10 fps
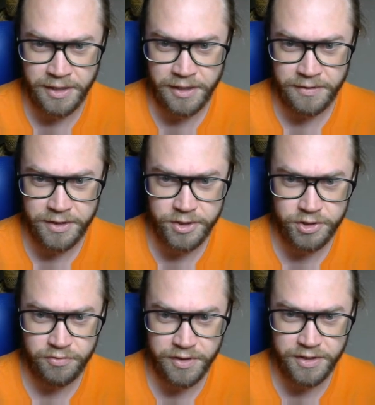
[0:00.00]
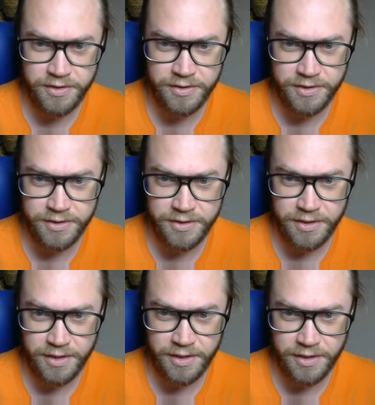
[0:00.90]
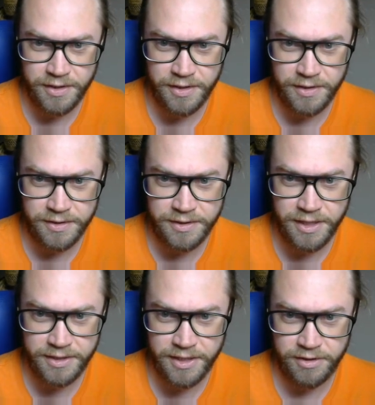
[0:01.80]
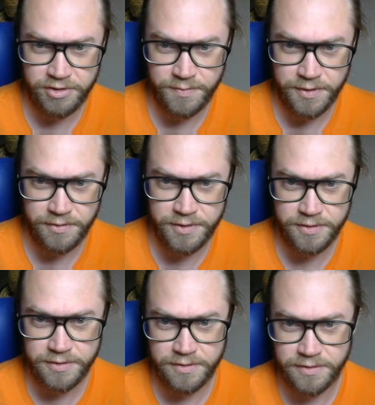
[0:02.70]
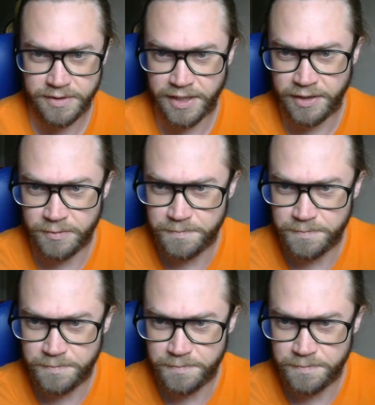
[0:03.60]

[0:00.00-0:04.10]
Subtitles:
this triggers get attribute. Now,